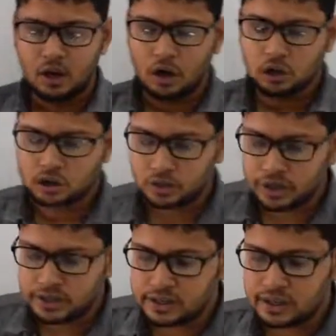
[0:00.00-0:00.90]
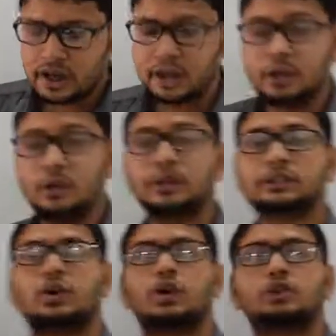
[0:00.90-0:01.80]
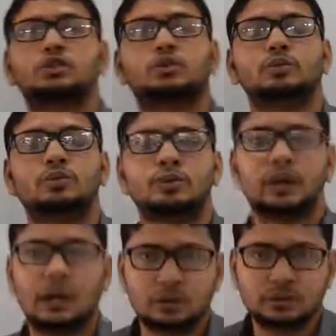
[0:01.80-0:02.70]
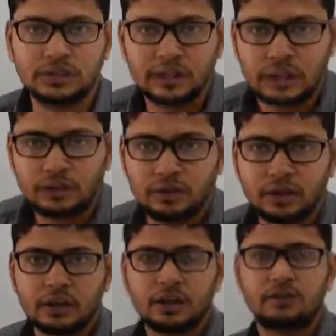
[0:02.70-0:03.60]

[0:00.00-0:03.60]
Also, India and US also announced that they will,